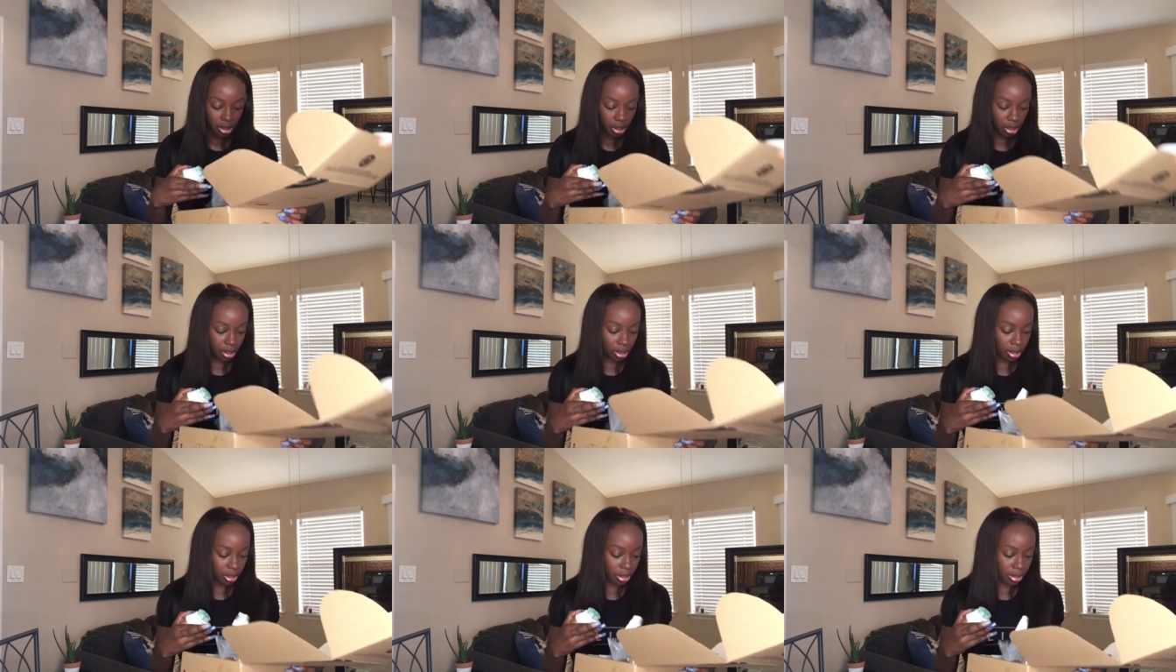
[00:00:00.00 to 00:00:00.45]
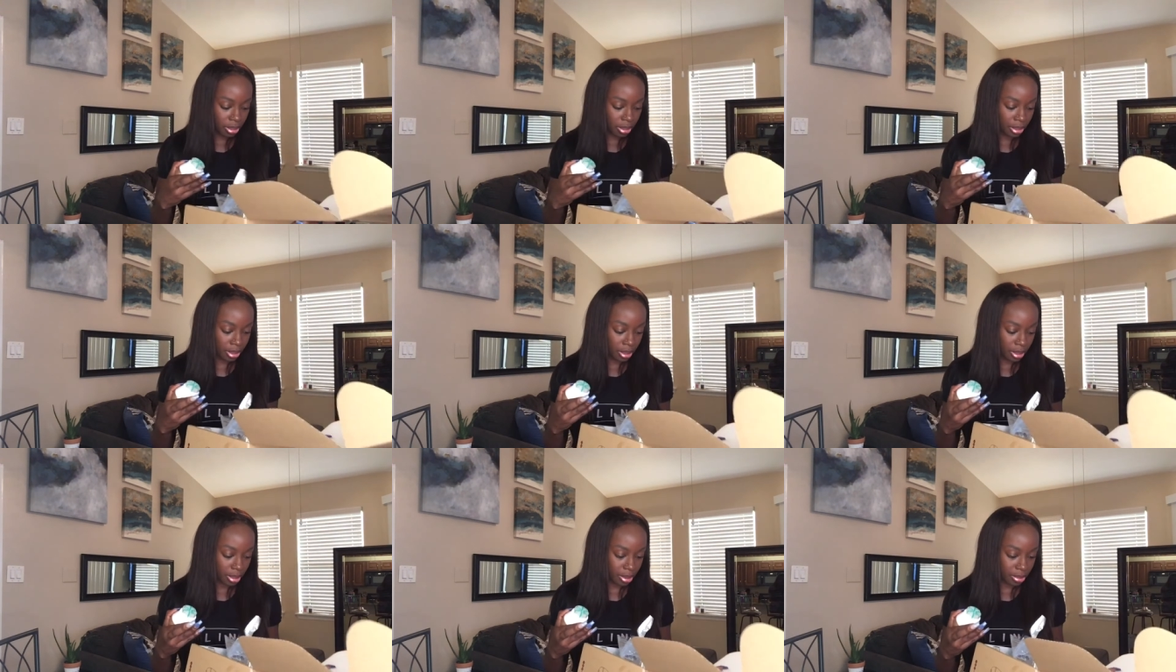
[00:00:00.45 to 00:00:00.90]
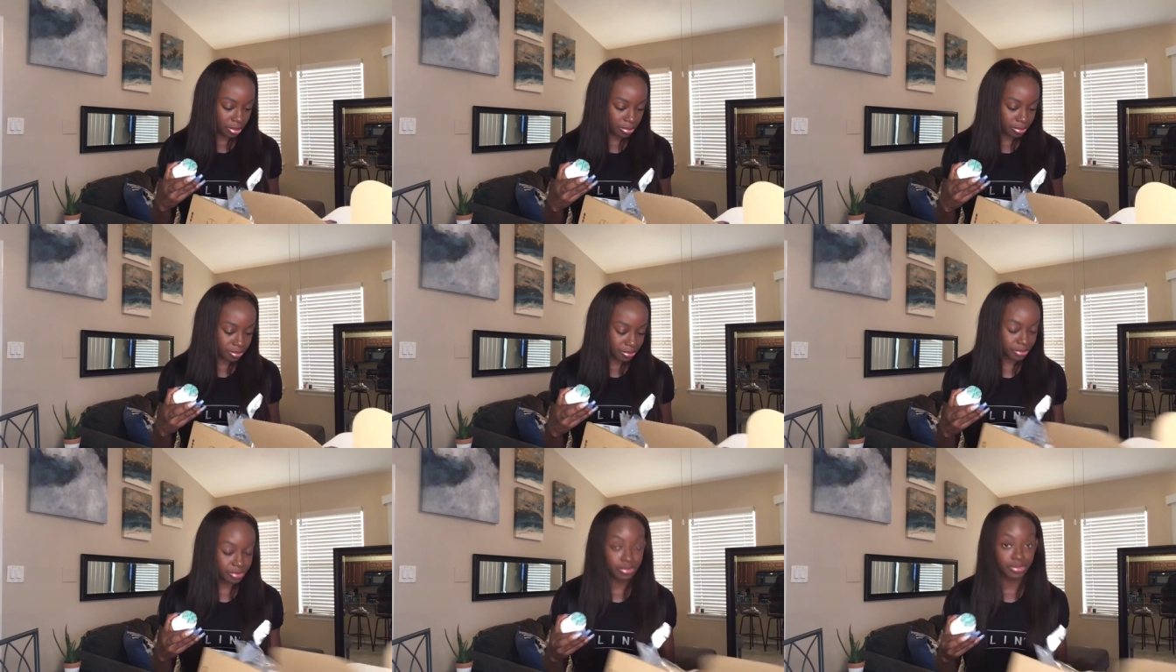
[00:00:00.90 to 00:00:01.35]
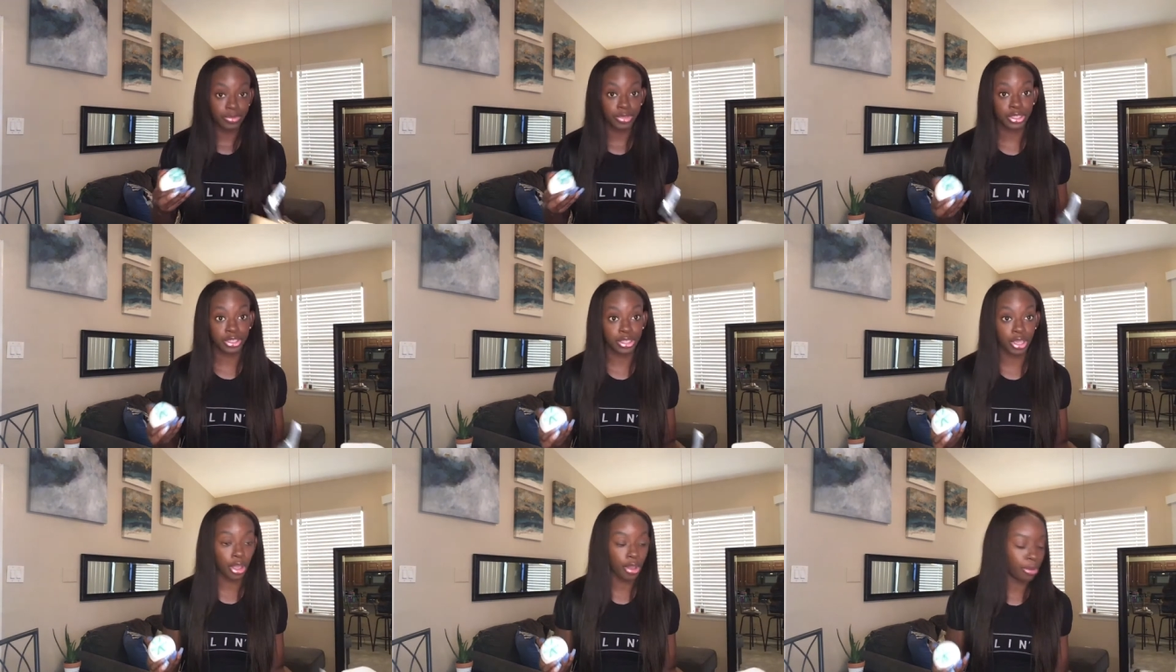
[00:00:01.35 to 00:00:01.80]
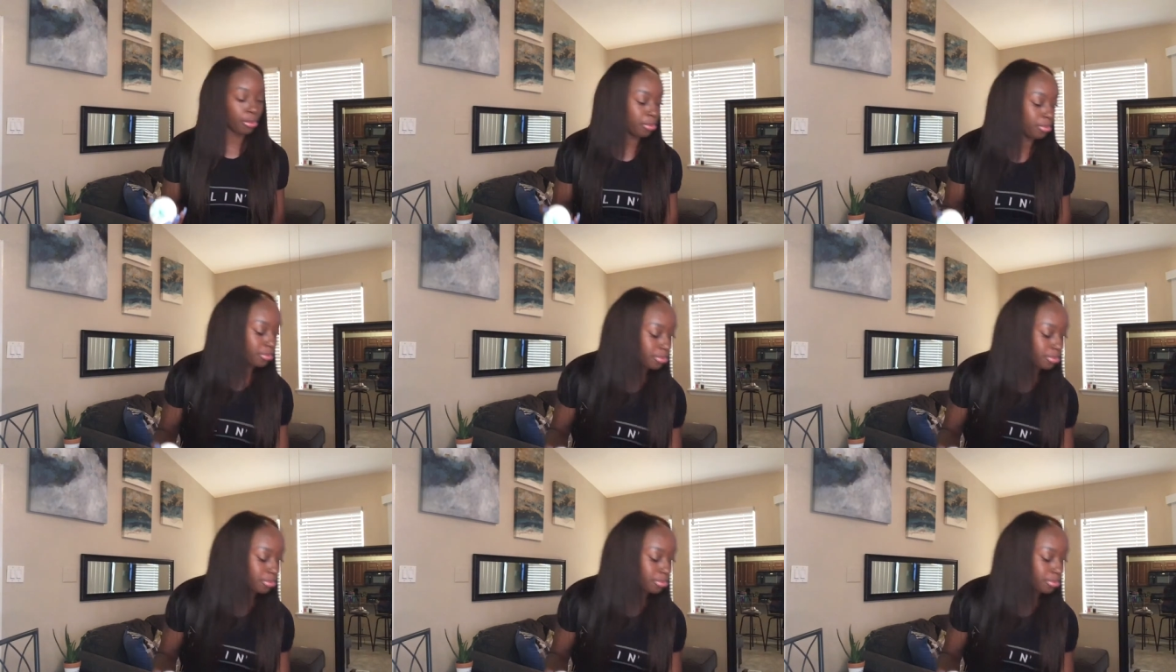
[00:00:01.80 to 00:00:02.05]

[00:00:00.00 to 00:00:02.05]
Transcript: And yeah. So